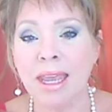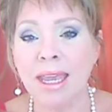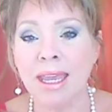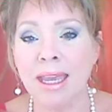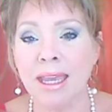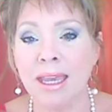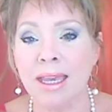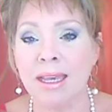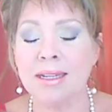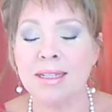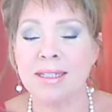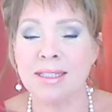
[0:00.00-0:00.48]

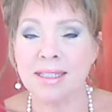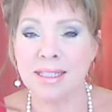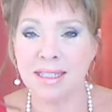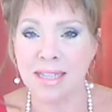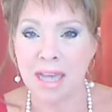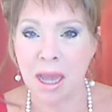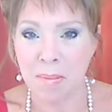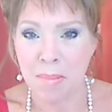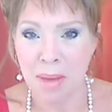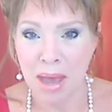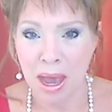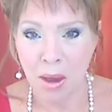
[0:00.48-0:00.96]
is
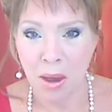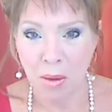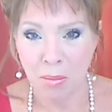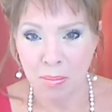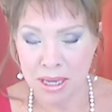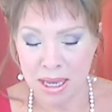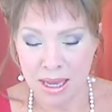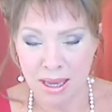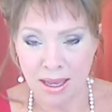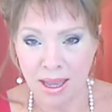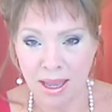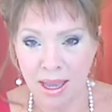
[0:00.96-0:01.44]
about
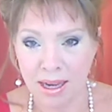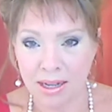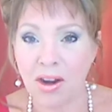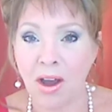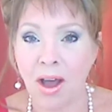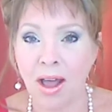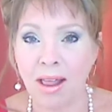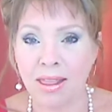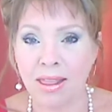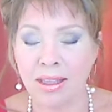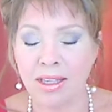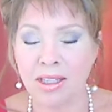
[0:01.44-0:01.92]
being
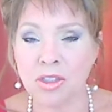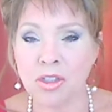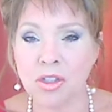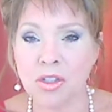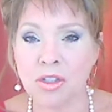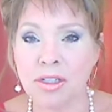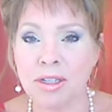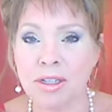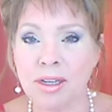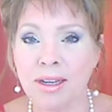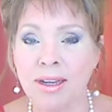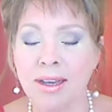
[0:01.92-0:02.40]

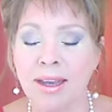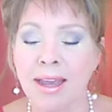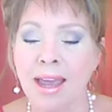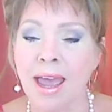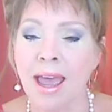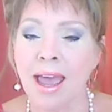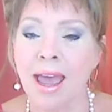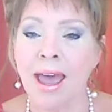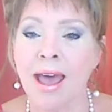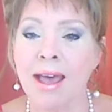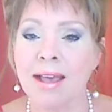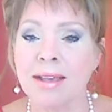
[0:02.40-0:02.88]
acknowledged
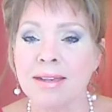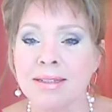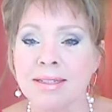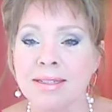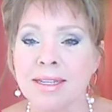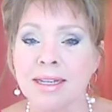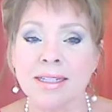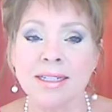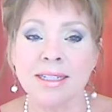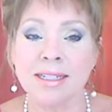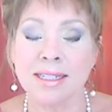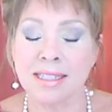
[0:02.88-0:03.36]
as
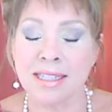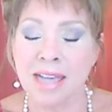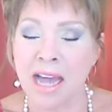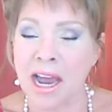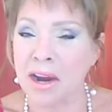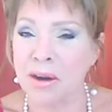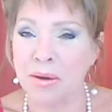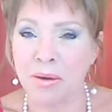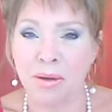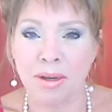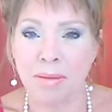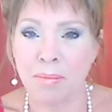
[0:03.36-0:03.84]
a
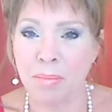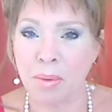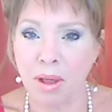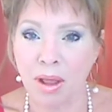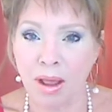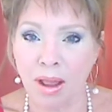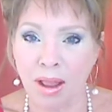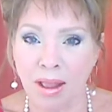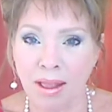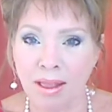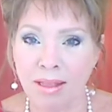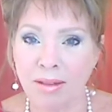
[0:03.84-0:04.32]

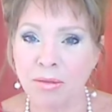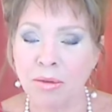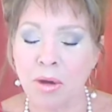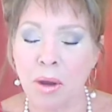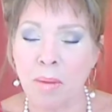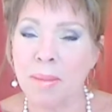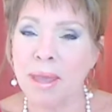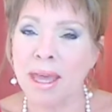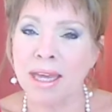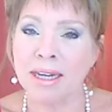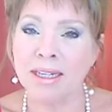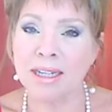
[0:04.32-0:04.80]
desirable
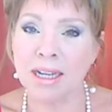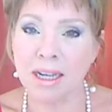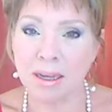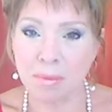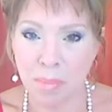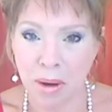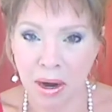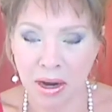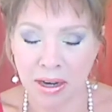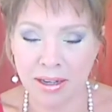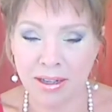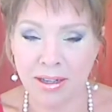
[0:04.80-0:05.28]
romantic
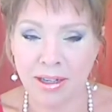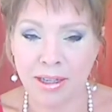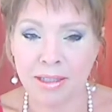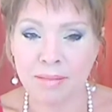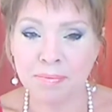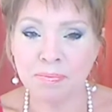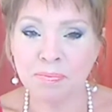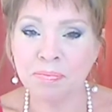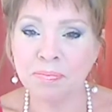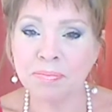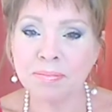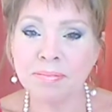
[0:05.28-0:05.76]

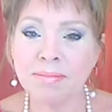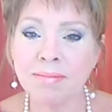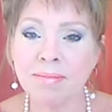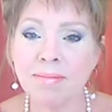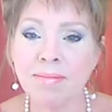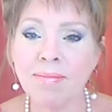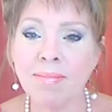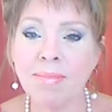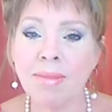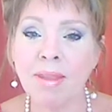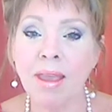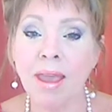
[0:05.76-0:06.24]
partner.
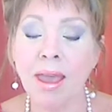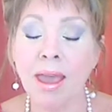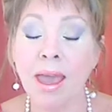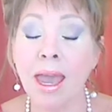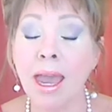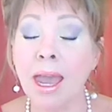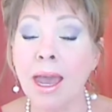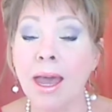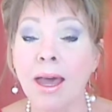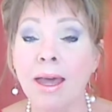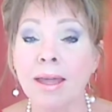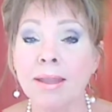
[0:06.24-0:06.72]

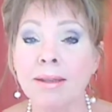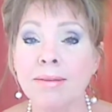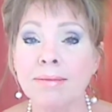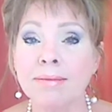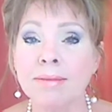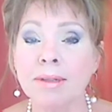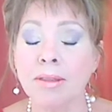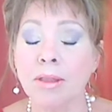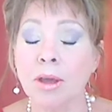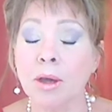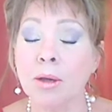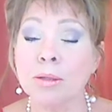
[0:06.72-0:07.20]
And
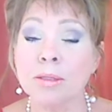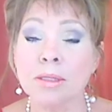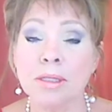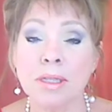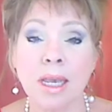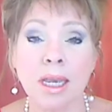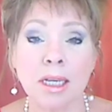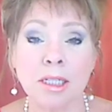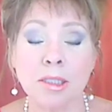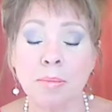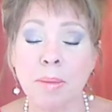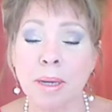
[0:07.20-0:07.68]
those
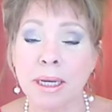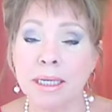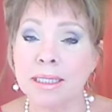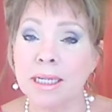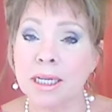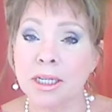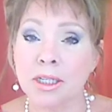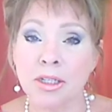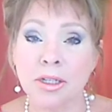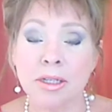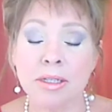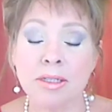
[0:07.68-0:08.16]

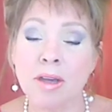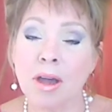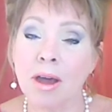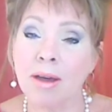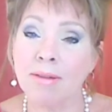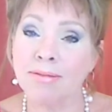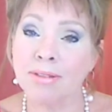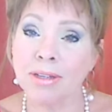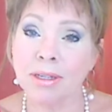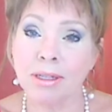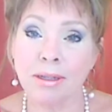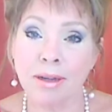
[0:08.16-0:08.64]
expectations
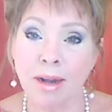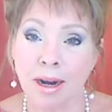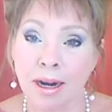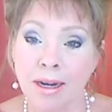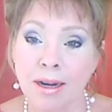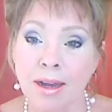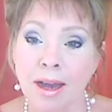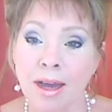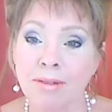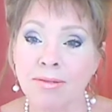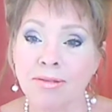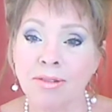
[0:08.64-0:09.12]
often are
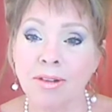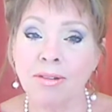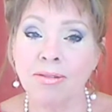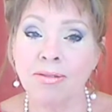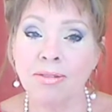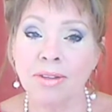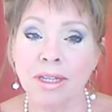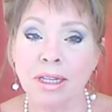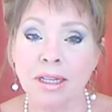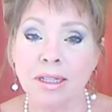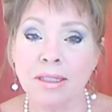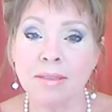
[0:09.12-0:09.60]
not
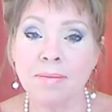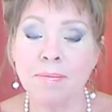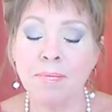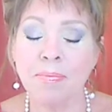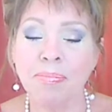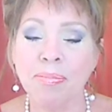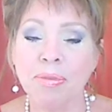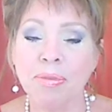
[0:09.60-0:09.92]
fulfilled.